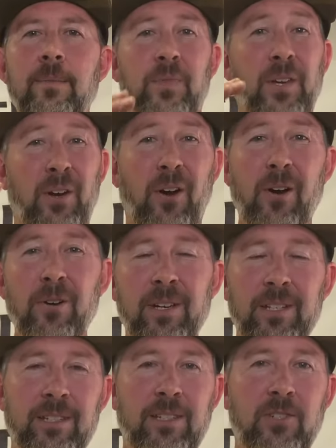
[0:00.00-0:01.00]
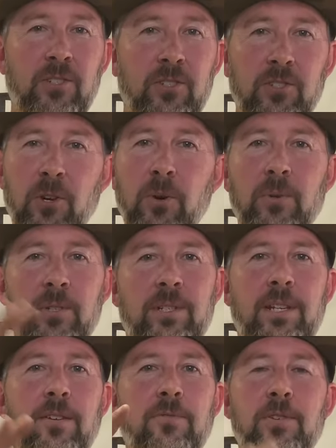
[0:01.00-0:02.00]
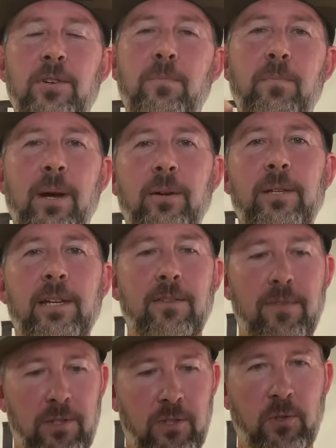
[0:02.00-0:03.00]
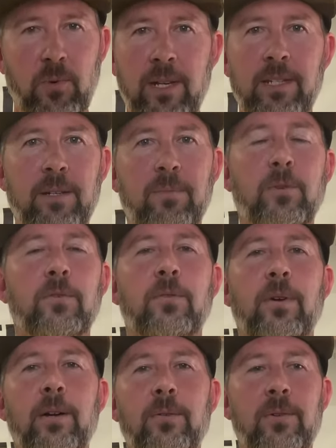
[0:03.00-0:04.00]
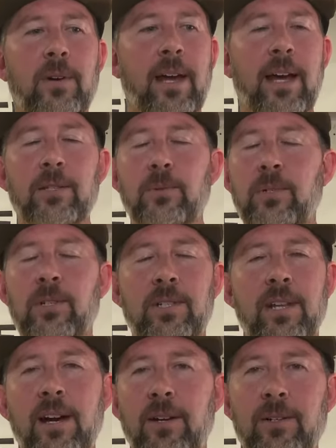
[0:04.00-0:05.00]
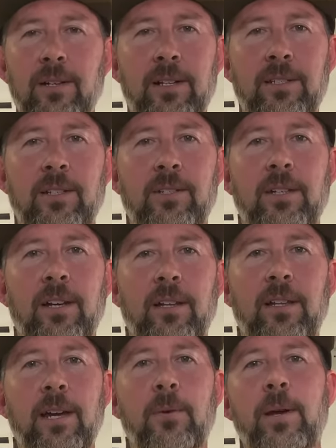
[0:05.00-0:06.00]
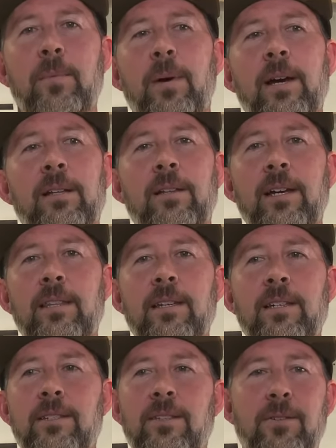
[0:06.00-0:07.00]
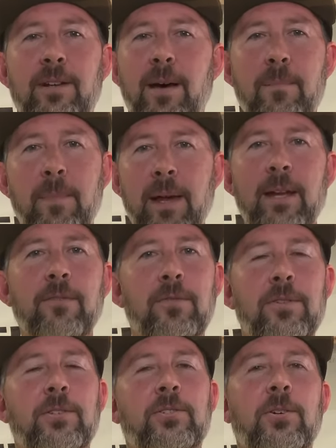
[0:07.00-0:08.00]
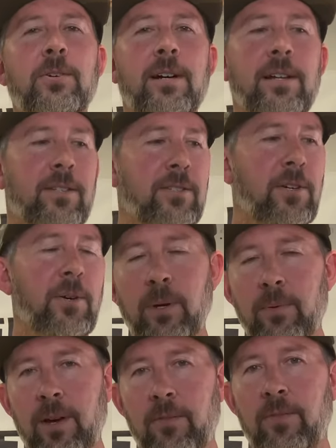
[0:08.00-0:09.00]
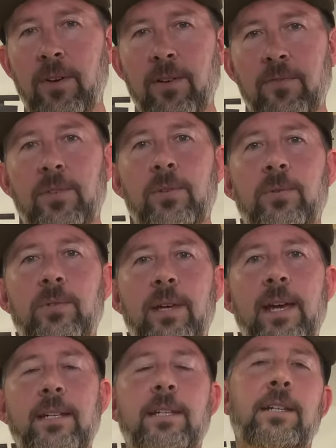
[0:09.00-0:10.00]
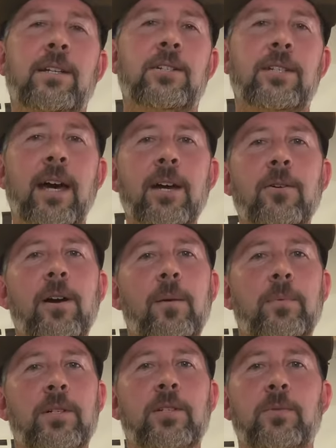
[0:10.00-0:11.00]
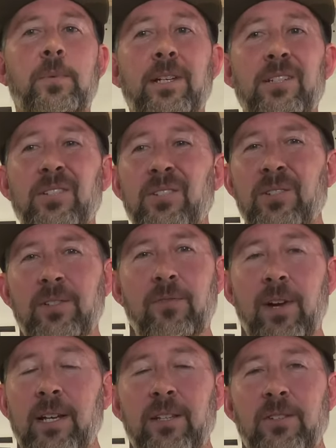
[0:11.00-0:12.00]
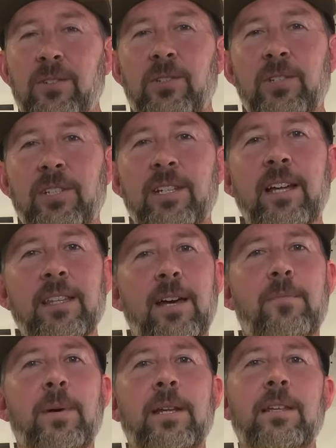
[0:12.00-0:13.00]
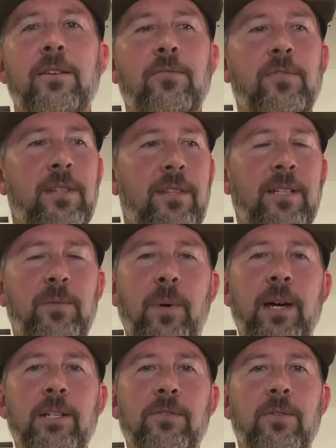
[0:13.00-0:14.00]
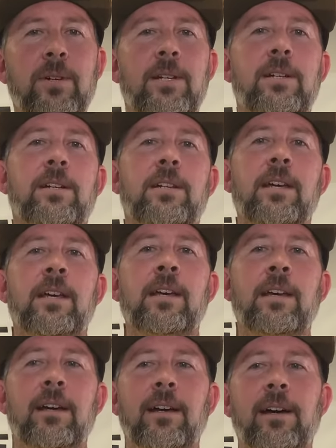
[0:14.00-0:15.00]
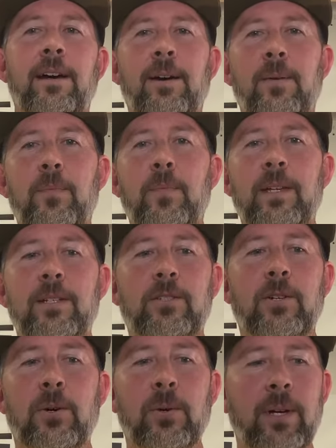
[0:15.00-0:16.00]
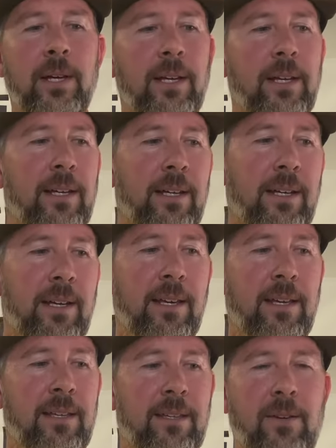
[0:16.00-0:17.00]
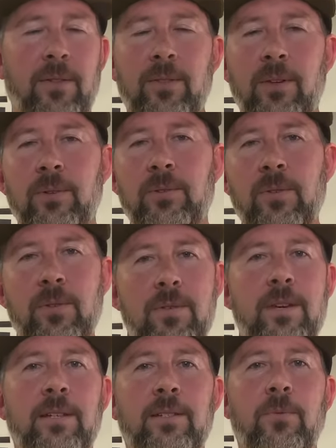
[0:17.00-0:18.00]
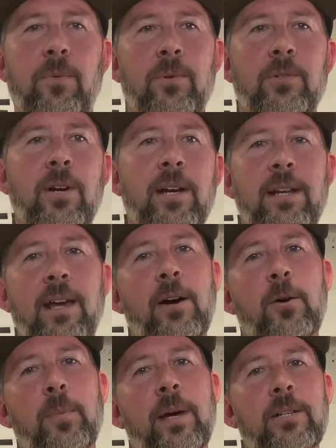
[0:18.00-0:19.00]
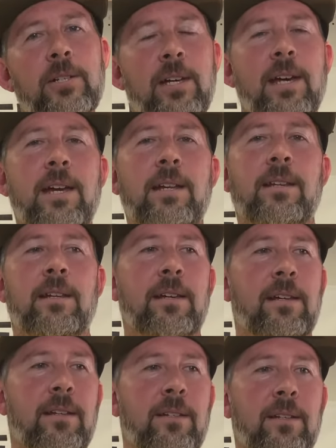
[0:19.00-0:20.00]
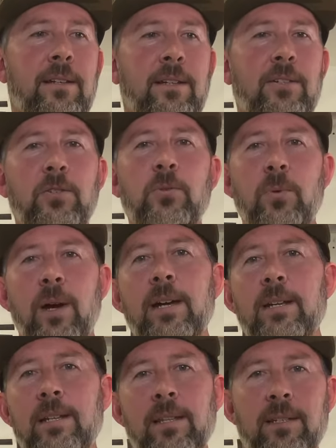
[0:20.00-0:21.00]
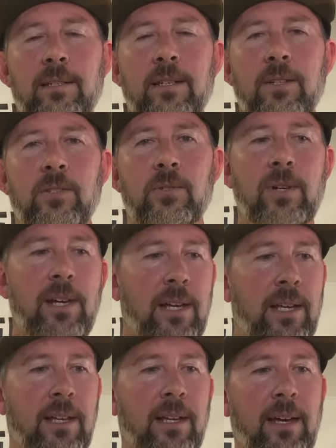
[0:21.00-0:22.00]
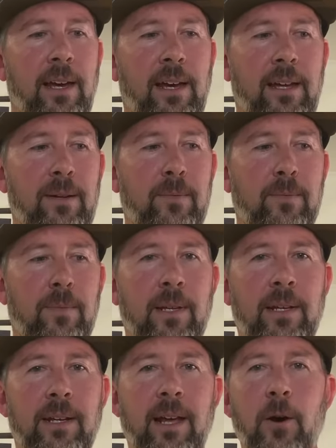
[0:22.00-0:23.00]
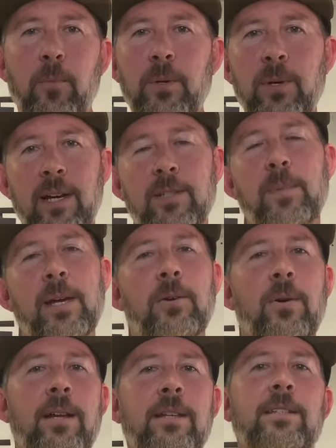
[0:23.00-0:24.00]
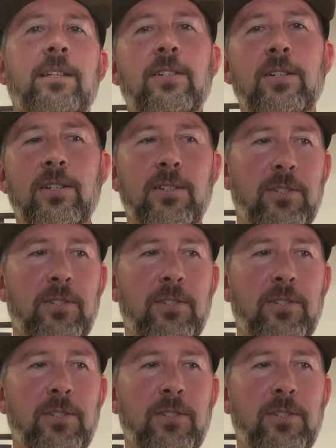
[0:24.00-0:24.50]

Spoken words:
The carcass is so stiff you can barely even squeeze it and move it around with your hands, which is not good on a lightweight bike like this. They're not made for the Surron, so that's why we have very few 18-inch tire options, because frankly there's just not that many that fit these bikes very good. And so, you know, those are the things that we're trying to help educate and do right in this industry, and help you guys make great decisions.